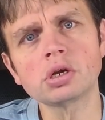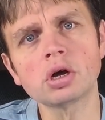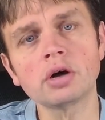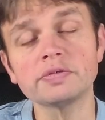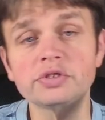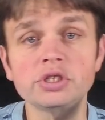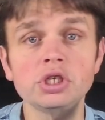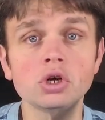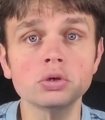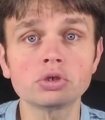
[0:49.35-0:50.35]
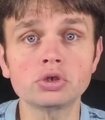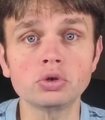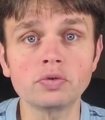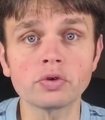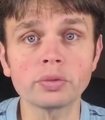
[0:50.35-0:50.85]
of
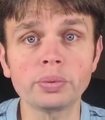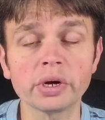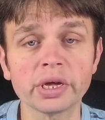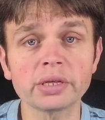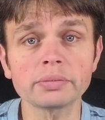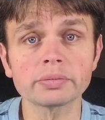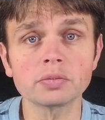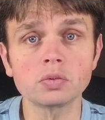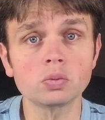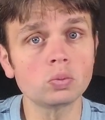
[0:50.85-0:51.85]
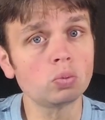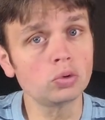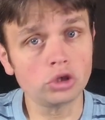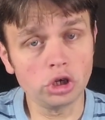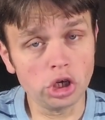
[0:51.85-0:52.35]
CO2 for the plant,
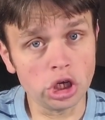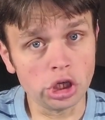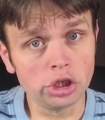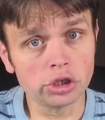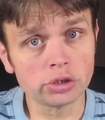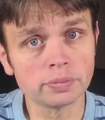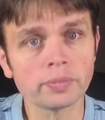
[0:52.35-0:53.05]
which it needs.